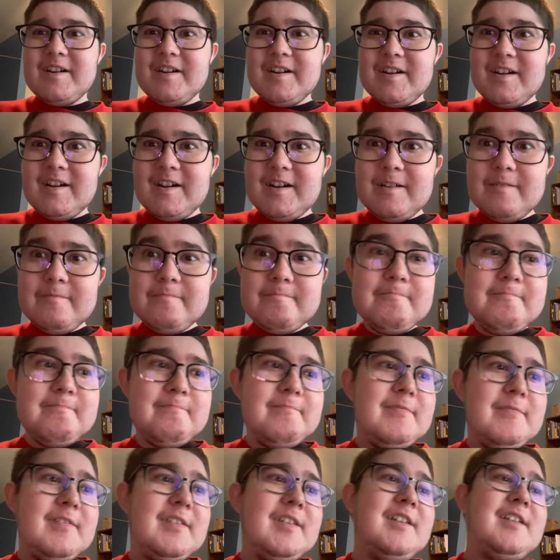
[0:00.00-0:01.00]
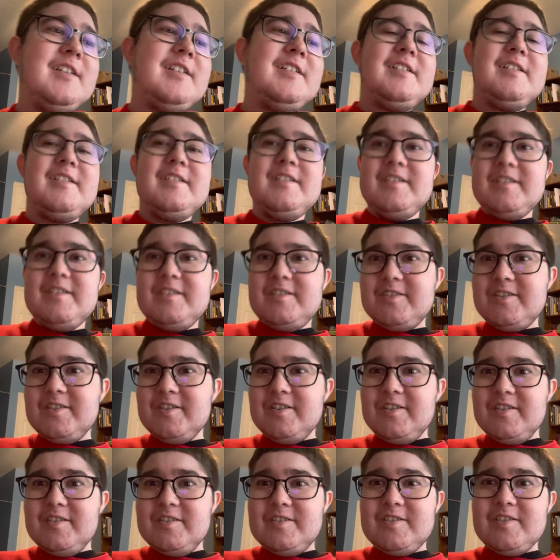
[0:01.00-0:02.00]
uh,
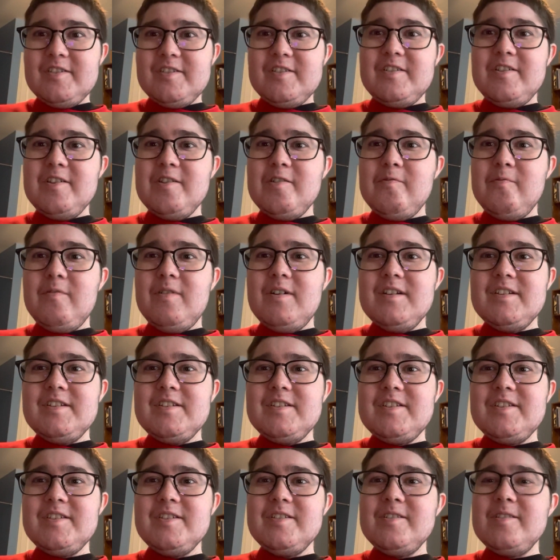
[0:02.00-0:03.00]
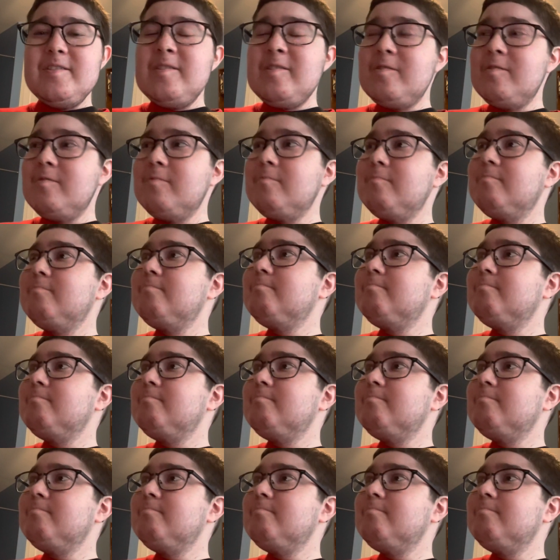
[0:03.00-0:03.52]
should should get one too.